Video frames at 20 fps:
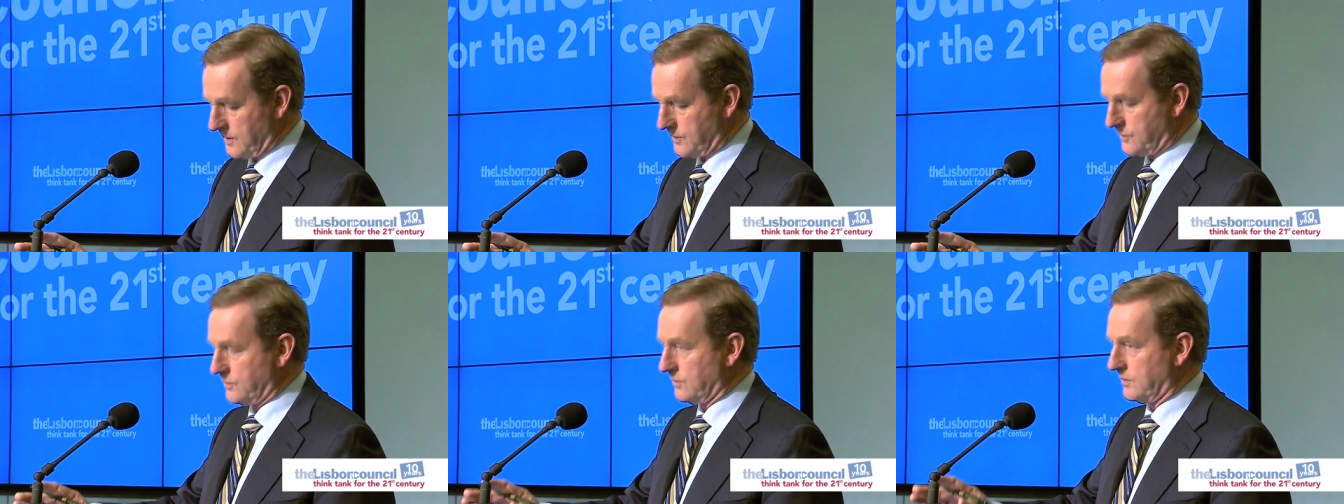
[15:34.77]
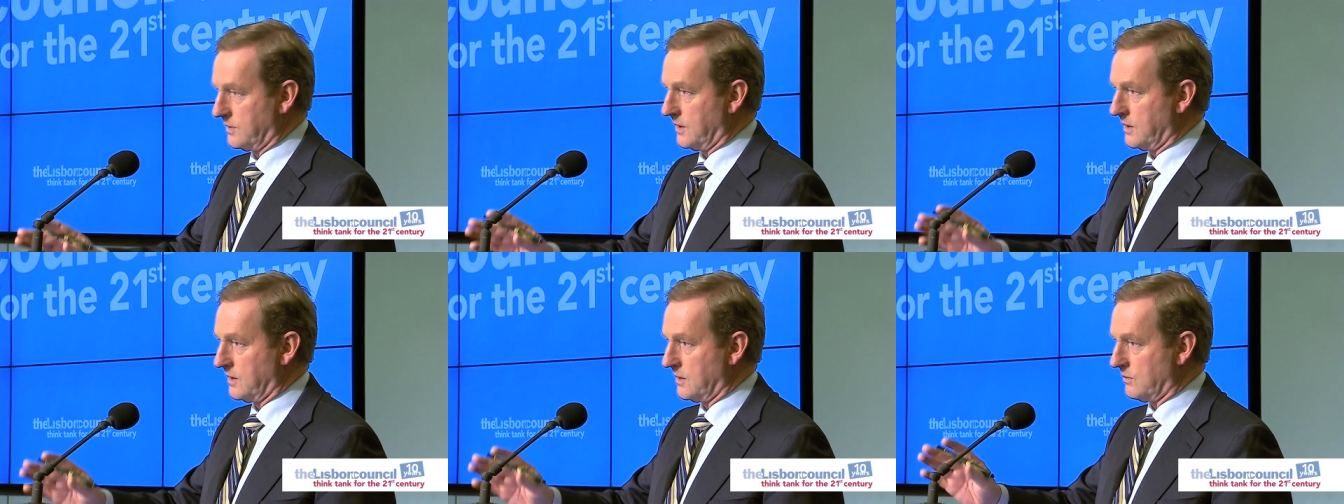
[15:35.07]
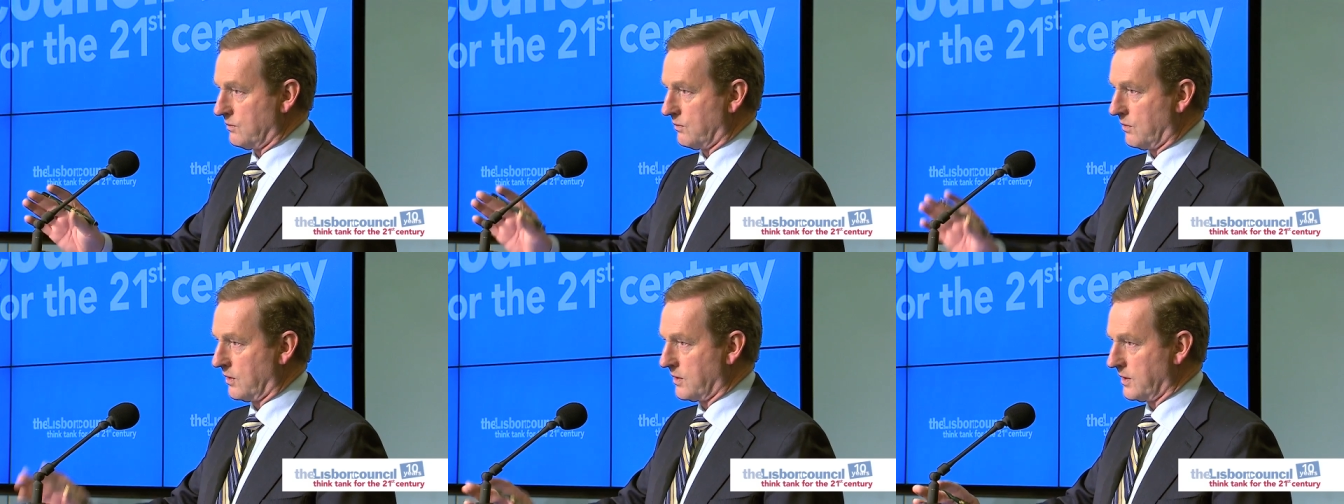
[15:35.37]
to the
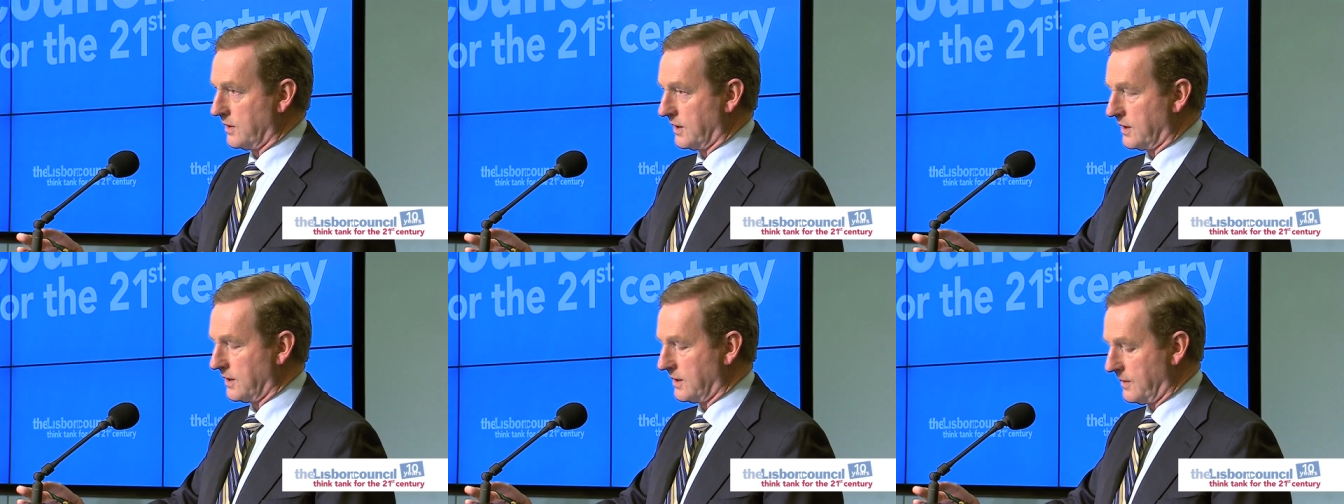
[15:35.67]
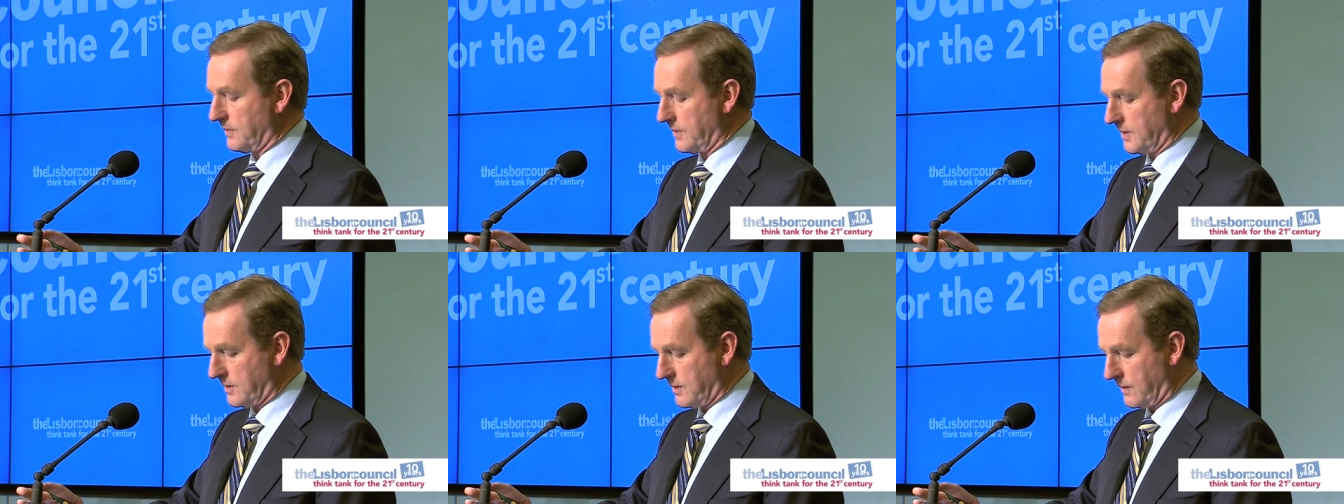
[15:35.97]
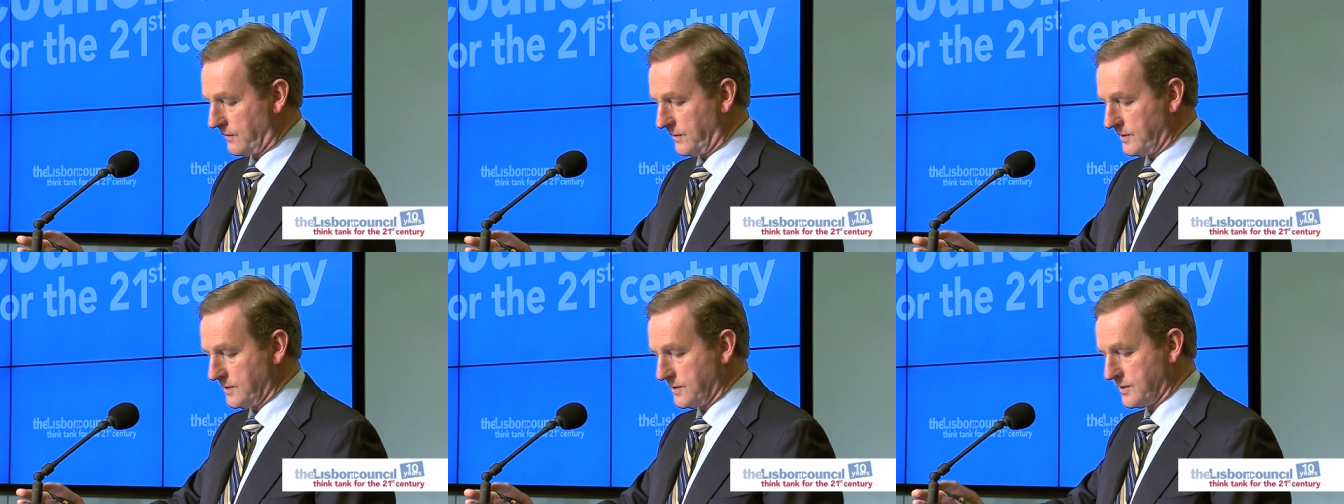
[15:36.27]
work on economic
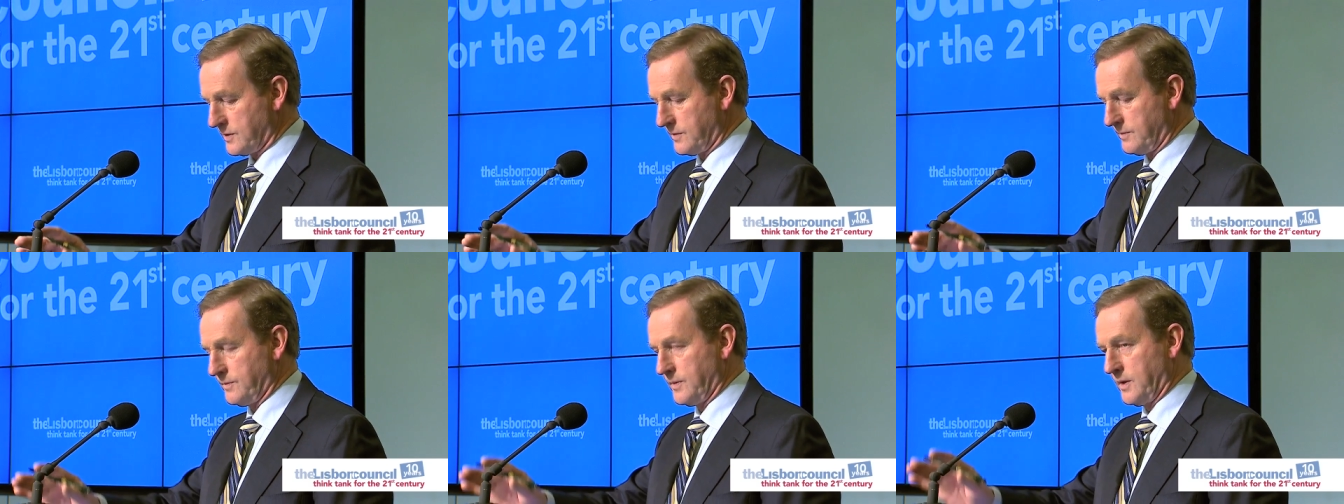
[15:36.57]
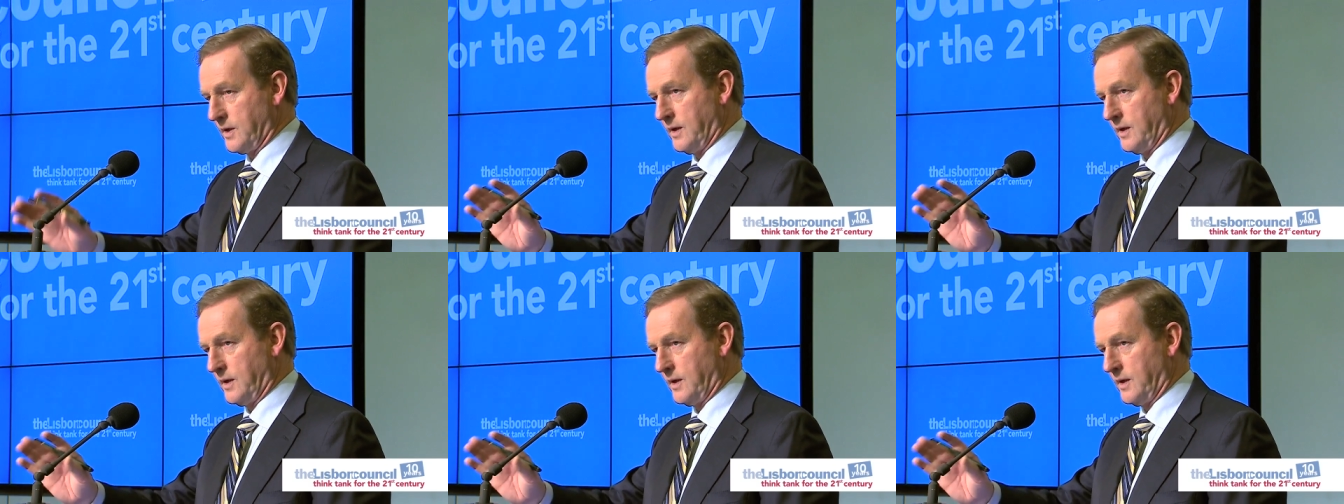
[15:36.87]
governance,